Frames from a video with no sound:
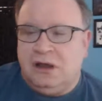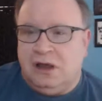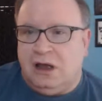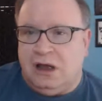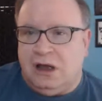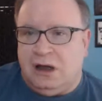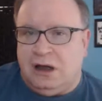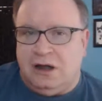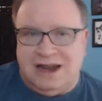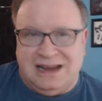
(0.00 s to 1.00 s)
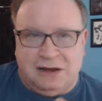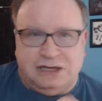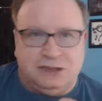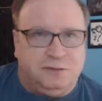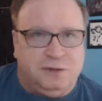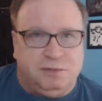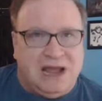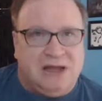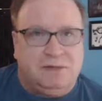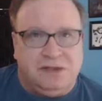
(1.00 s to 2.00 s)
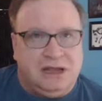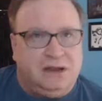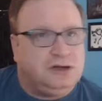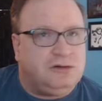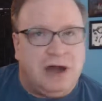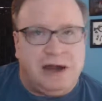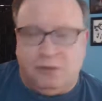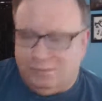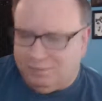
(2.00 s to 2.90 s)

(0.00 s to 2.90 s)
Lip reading: or not a yellow T-shirt, but black with the yellow triangle.